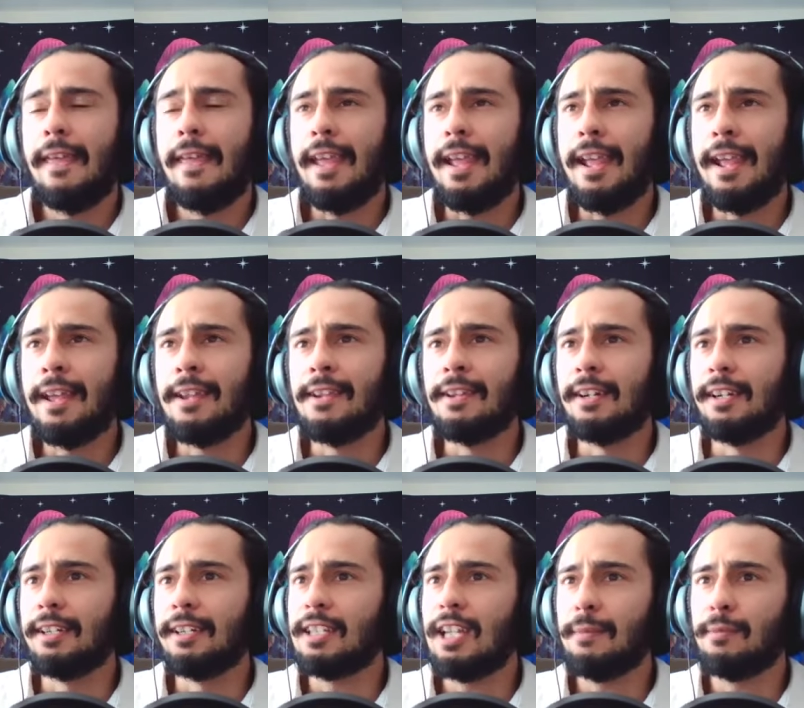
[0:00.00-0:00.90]
and
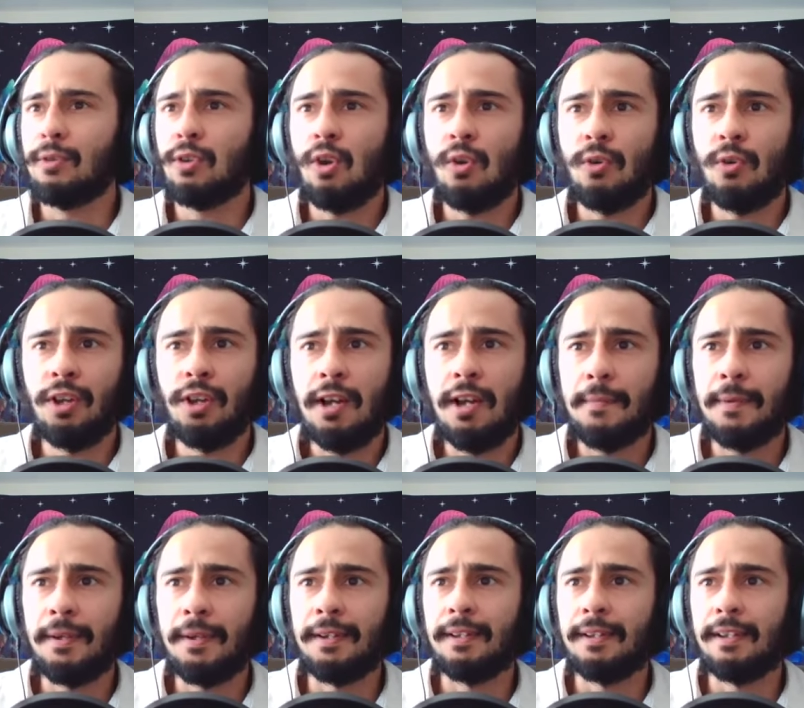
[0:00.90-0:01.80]
uh, kept growing
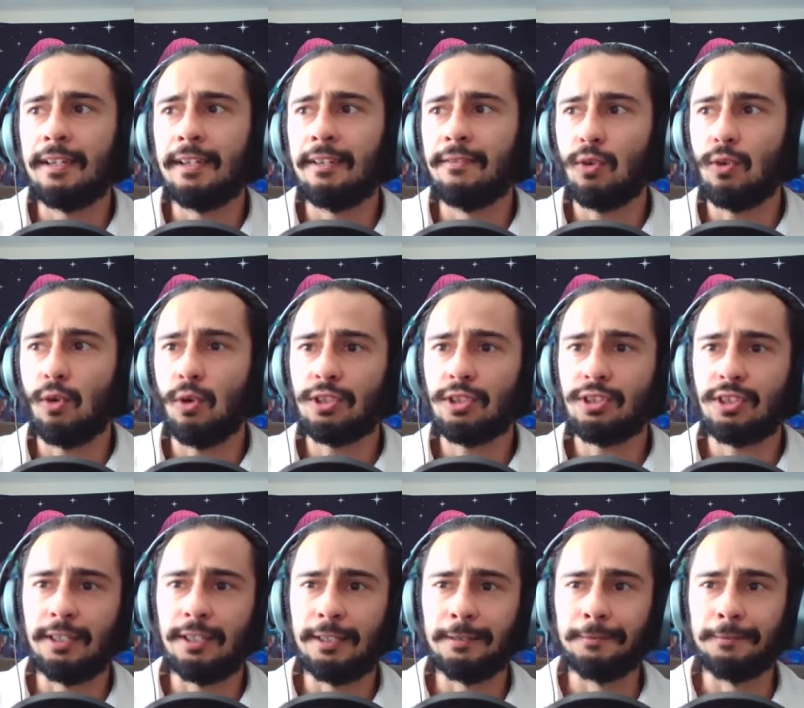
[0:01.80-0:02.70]
up and and of course
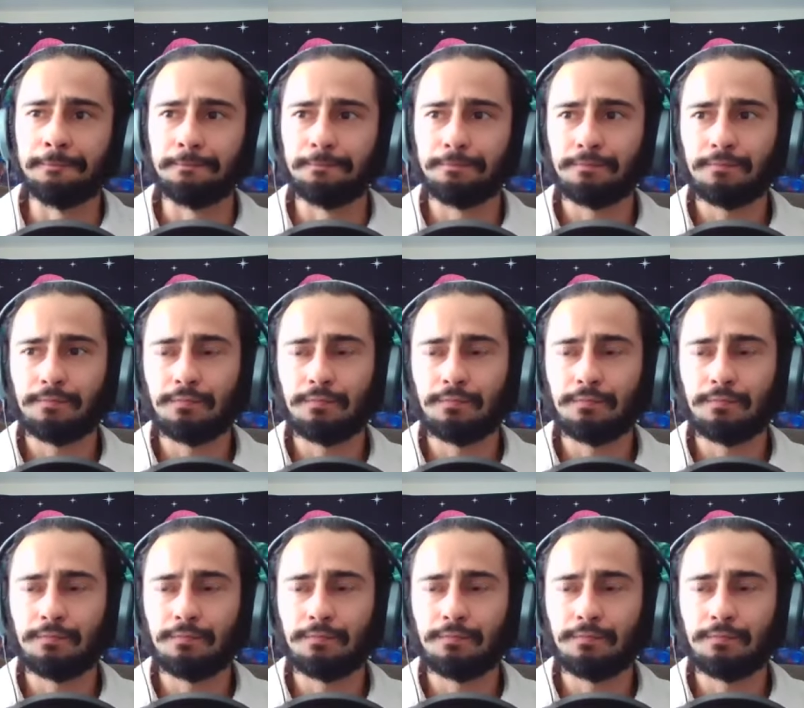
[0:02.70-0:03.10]
um,